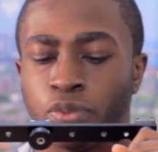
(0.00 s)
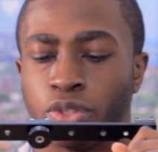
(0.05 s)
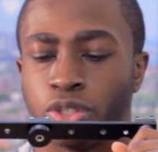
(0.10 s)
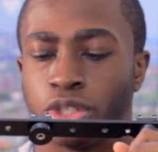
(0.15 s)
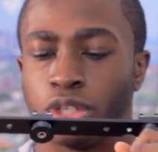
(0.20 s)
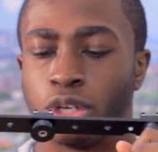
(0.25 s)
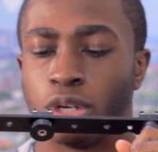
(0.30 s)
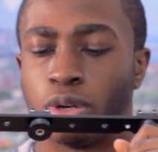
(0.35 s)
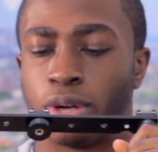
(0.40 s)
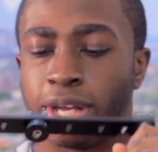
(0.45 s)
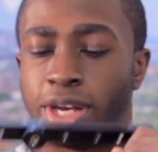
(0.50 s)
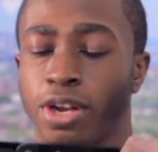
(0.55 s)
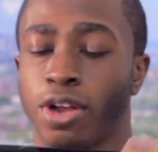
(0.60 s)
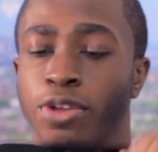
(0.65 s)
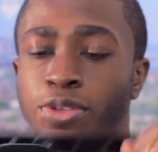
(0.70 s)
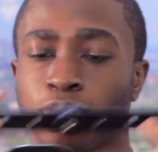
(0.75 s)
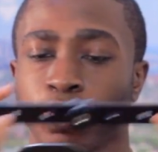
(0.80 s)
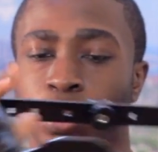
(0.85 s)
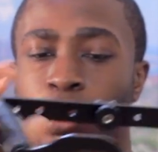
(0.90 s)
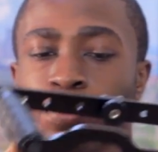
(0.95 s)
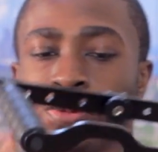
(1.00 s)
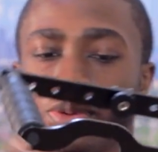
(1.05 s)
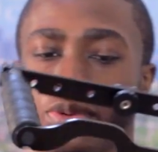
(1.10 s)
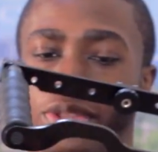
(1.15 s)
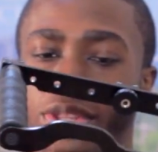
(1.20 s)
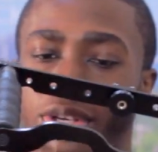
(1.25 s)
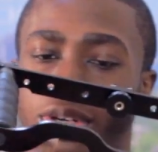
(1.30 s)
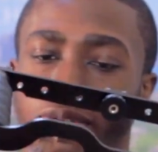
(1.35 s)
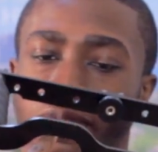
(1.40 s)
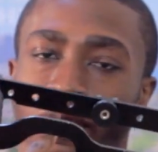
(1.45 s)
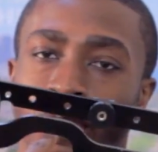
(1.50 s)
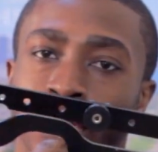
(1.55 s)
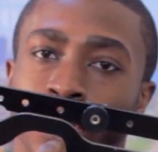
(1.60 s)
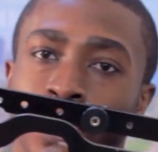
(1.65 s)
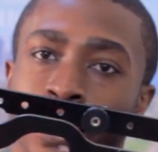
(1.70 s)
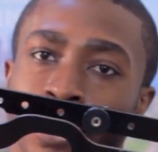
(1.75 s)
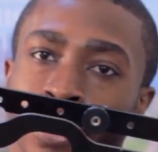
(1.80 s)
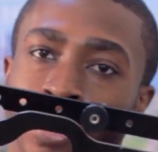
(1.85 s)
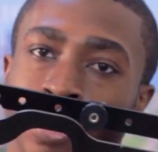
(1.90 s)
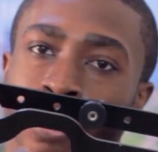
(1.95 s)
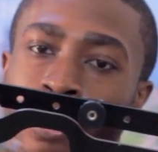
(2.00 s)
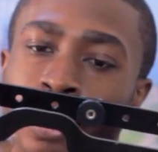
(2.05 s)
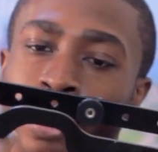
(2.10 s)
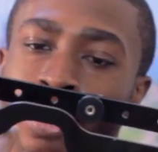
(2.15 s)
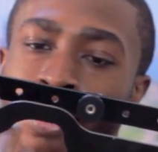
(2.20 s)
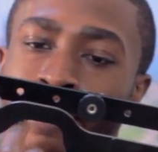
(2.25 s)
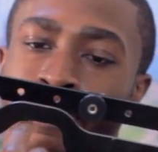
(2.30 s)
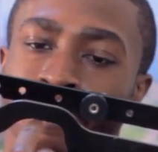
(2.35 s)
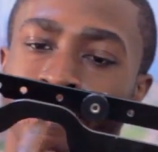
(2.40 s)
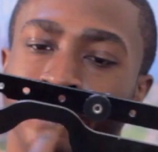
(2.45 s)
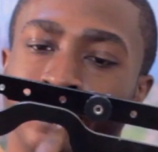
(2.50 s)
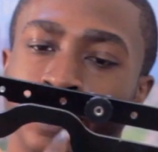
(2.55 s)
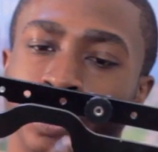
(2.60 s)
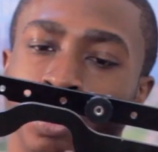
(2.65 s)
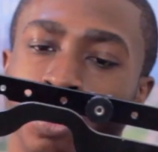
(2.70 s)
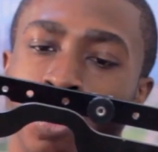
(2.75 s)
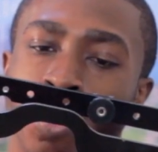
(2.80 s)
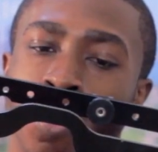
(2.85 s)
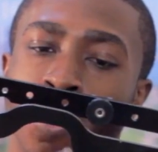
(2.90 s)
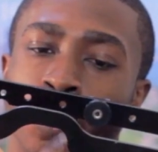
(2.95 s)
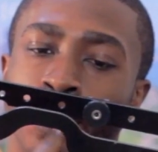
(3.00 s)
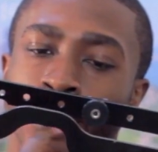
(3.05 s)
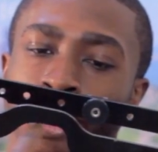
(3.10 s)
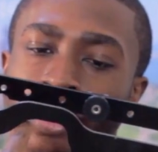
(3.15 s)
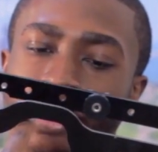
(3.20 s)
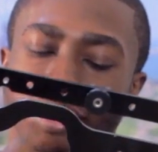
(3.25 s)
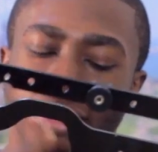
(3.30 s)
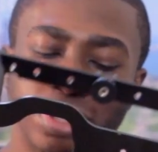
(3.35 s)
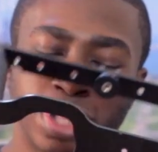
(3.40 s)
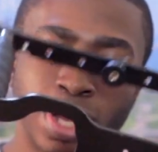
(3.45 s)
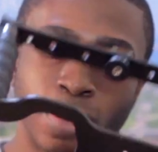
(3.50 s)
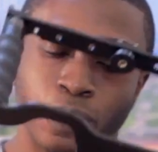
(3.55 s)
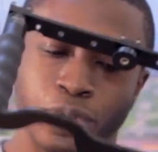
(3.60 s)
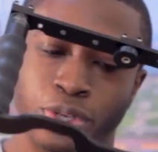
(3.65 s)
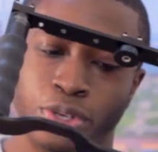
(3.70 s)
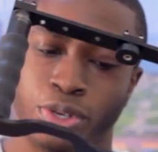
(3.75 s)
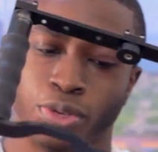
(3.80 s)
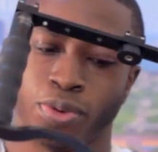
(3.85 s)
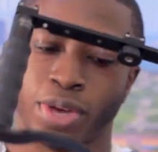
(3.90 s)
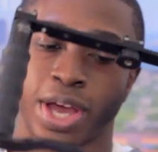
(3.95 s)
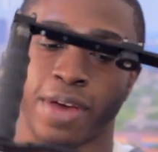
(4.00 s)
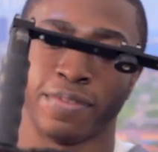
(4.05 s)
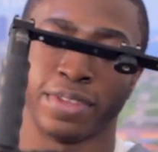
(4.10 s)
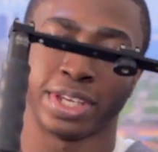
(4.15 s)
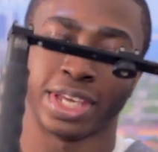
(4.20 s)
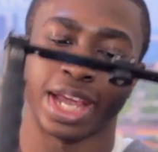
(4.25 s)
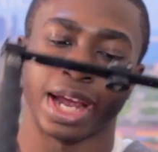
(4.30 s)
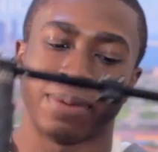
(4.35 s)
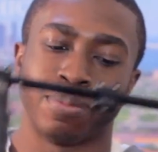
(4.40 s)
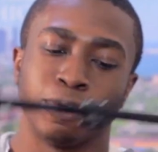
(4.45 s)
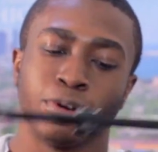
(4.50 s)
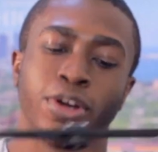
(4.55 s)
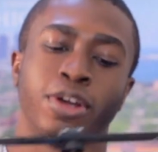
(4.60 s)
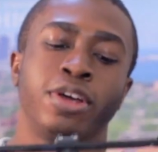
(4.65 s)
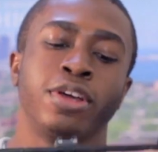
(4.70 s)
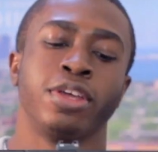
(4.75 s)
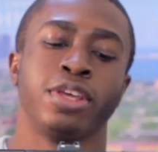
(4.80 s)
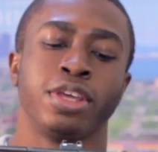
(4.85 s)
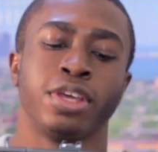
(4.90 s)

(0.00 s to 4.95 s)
So, and it also comes with a little hole here so that when you do have the camera